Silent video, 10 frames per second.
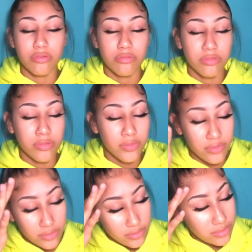
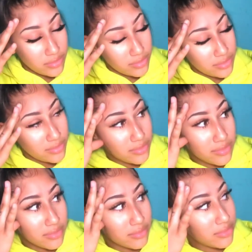
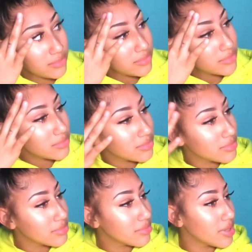Nobody speaks.